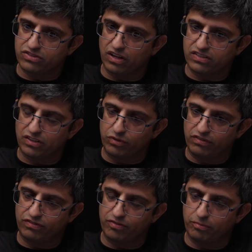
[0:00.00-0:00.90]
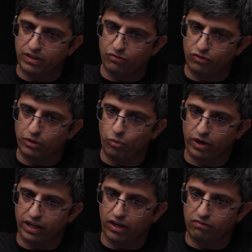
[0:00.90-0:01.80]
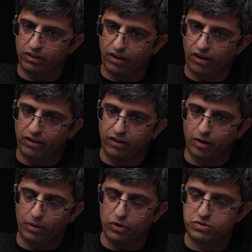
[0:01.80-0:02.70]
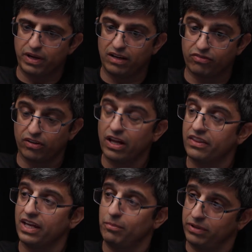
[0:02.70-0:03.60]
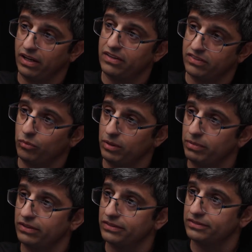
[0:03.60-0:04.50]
sauce that we've been really working on really hard here at Postman for a lot of the APIs that we build.